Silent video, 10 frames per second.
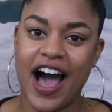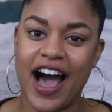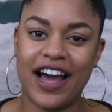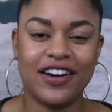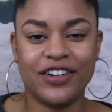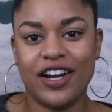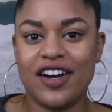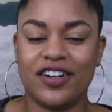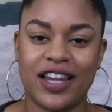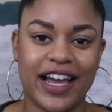I don't
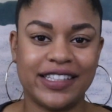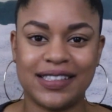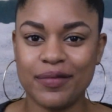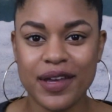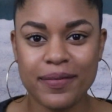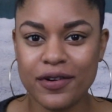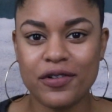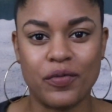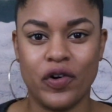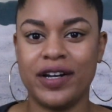know, like, some
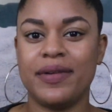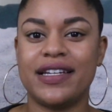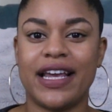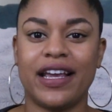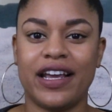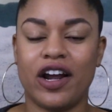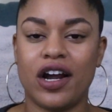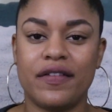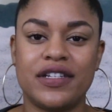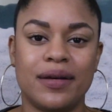people want to be taken
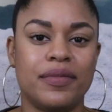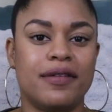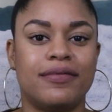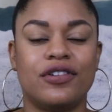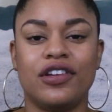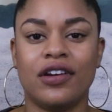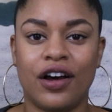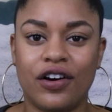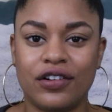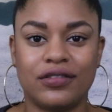care of, some people, you
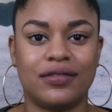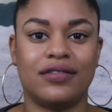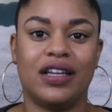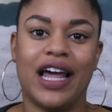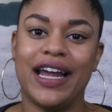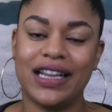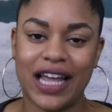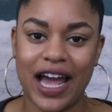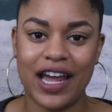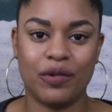know, like
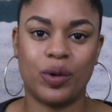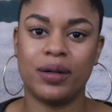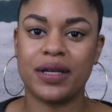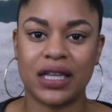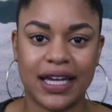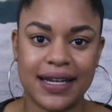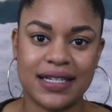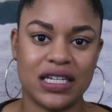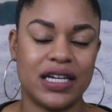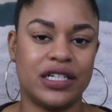that and want to be
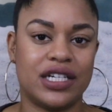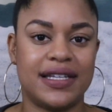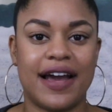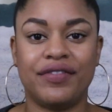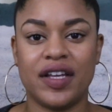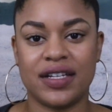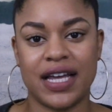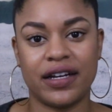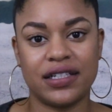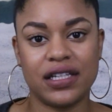lazy and just have things
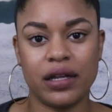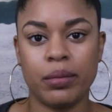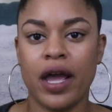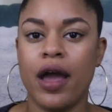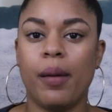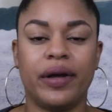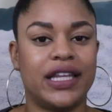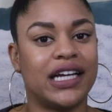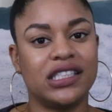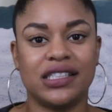handed to them, but
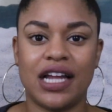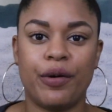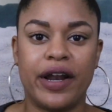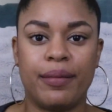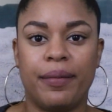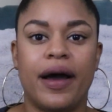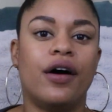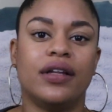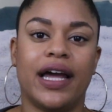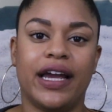that's just not what I'm
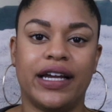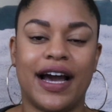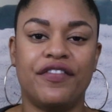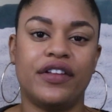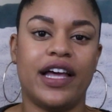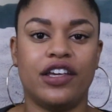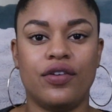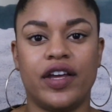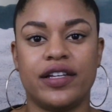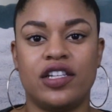about. Like, I feel like
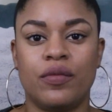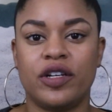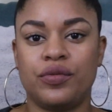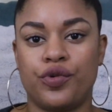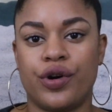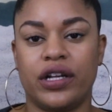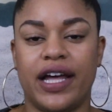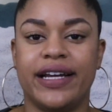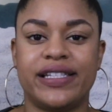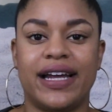you get so much more
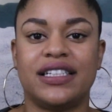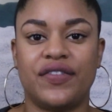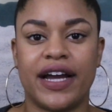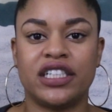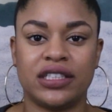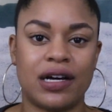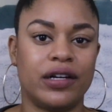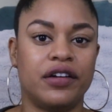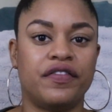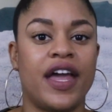like satisfaction
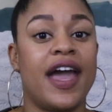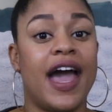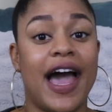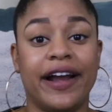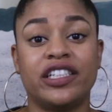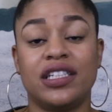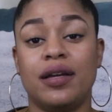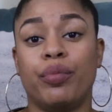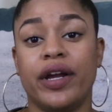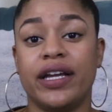out of
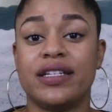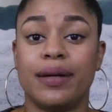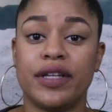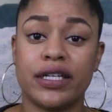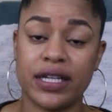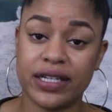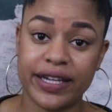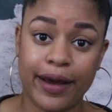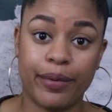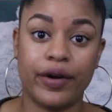actually bringing something to the
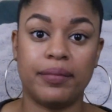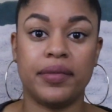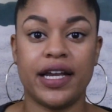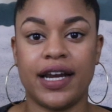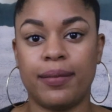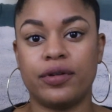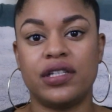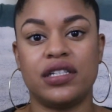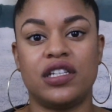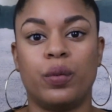table and being able
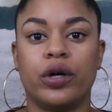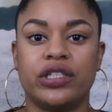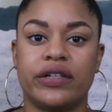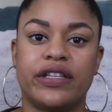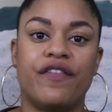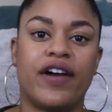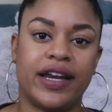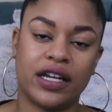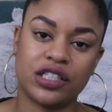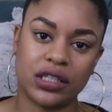to support yourself
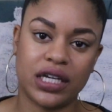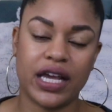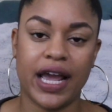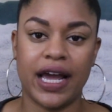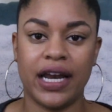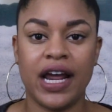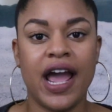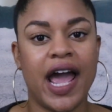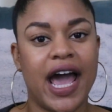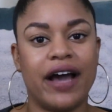financially and
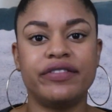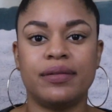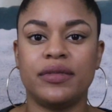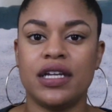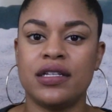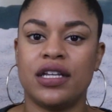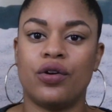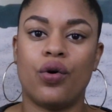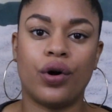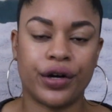have some things in
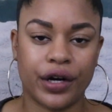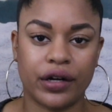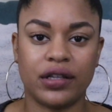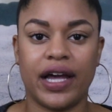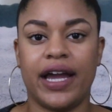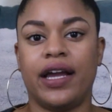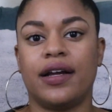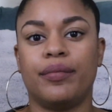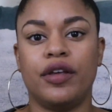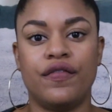order, like,
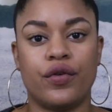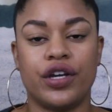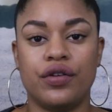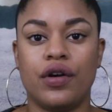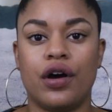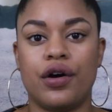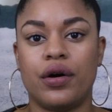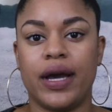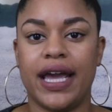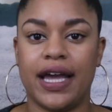before you
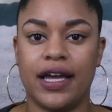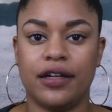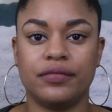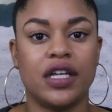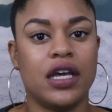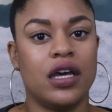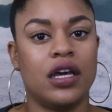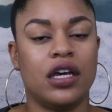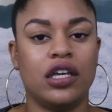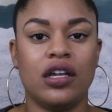go and,
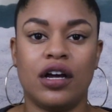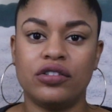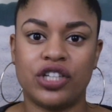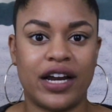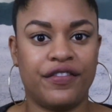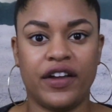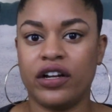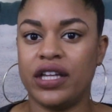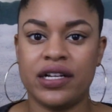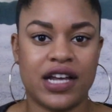you know, try to
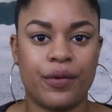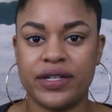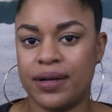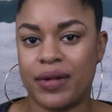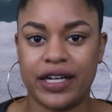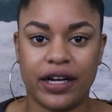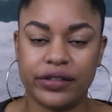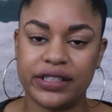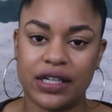figure things out with somebody else.